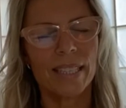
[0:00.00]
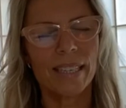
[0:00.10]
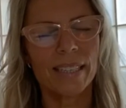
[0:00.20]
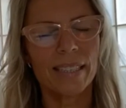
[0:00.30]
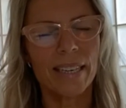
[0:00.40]

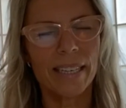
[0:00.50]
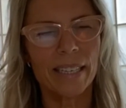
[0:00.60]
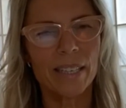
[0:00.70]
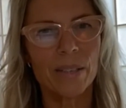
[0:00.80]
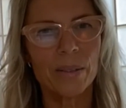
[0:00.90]
Then I'd like
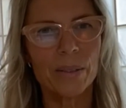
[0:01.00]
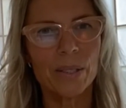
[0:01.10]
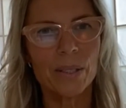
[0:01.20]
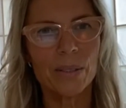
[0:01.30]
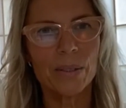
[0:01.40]
you
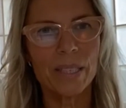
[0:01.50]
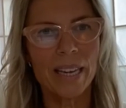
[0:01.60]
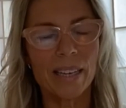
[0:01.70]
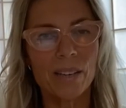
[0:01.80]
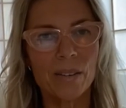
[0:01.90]
to
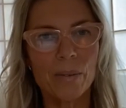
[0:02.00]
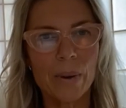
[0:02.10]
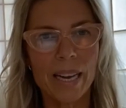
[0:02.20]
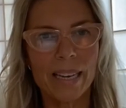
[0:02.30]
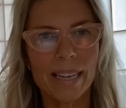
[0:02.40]
take your
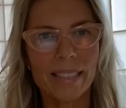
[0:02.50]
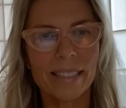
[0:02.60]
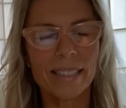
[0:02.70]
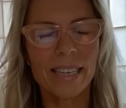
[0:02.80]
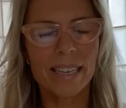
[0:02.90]
awareness